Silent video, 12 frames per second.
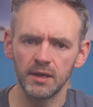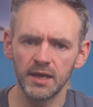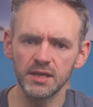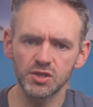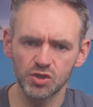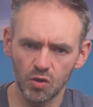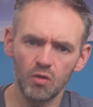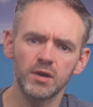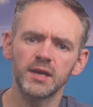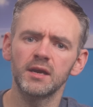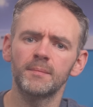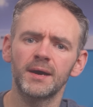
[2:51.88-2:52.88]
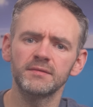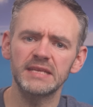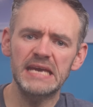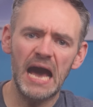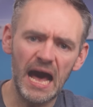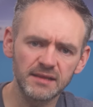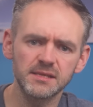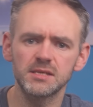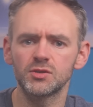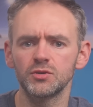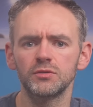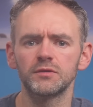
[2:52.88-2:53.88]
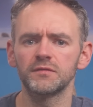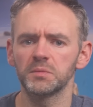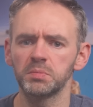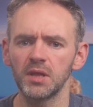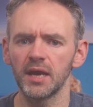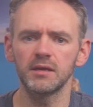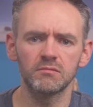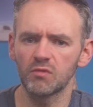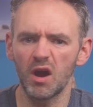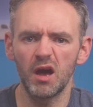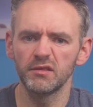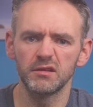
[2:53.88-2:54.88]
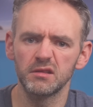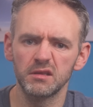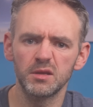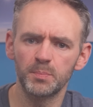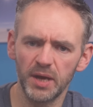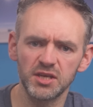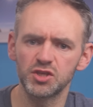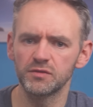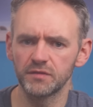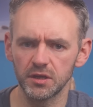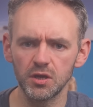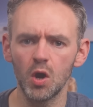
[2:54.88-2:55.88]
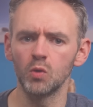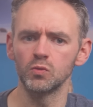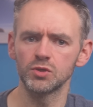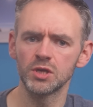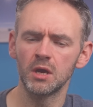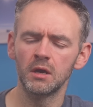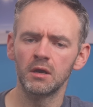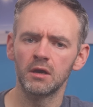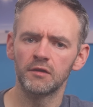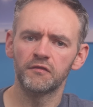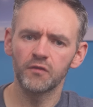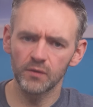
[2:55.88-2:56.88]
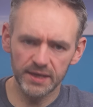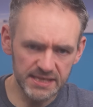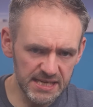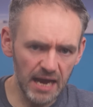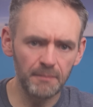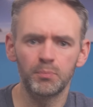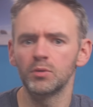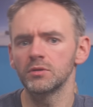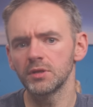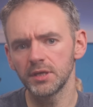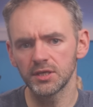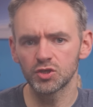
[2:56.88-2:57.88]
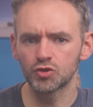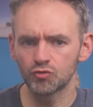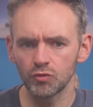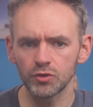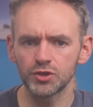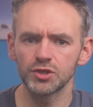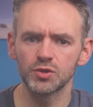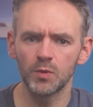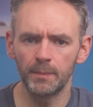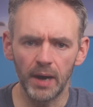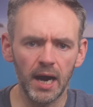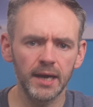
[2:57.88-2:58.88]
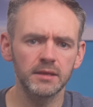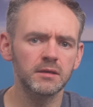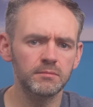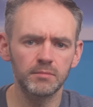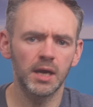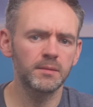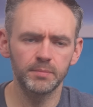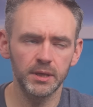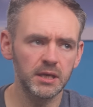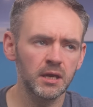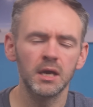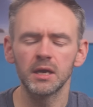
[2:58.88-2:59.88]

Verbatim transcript: It's talking about the altitude of the plane rather than the pitch of the nose. For example, the instruction to a pilot might be,